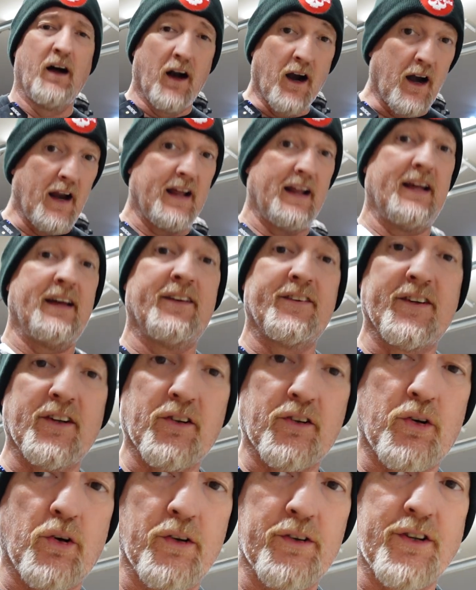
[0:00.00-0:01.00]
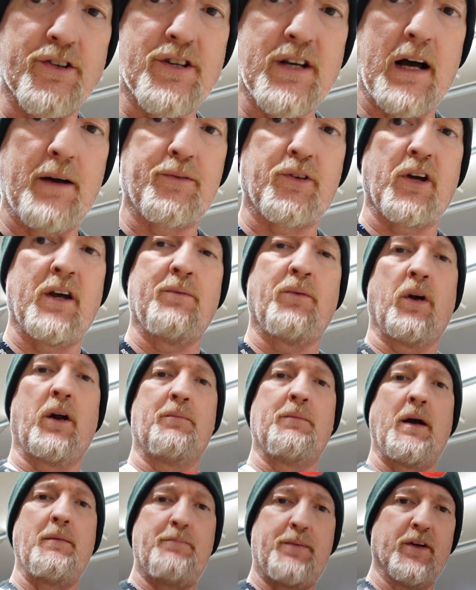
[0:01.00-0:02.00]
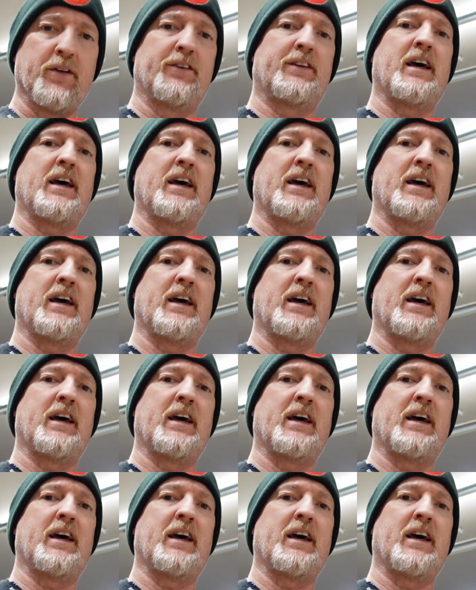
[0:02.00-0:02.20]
All right, it is a little cold in the shop, so I am wearing my Build